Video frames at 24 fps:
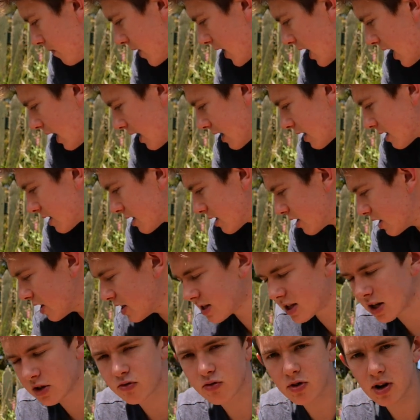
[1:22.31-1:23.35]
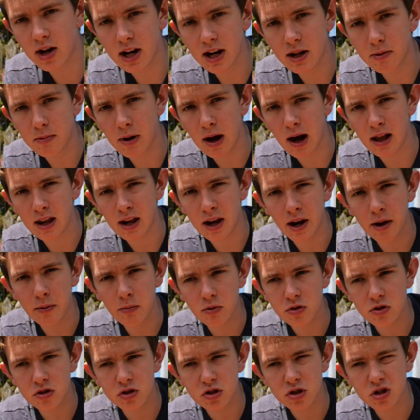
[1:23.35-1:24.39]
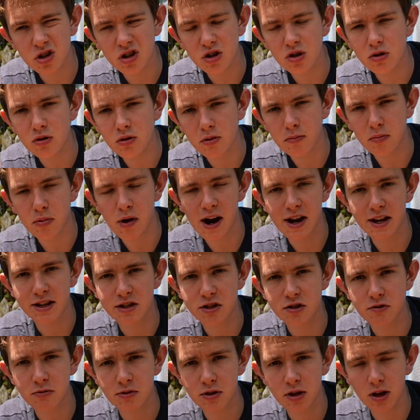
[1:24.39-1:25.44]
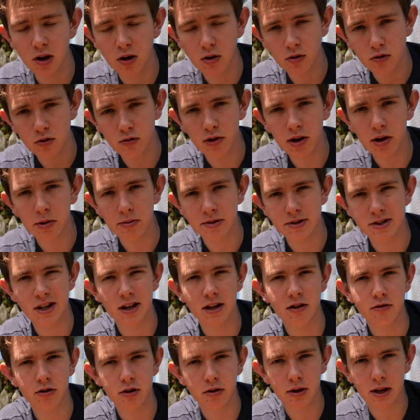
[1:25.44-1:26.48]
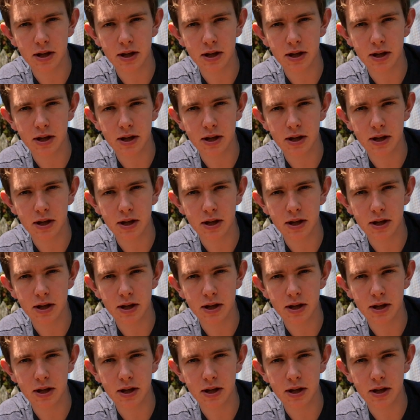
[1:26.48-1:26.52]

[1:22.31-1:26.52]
And these did really well, and I wasn't too impressed with the long green ones that I grew,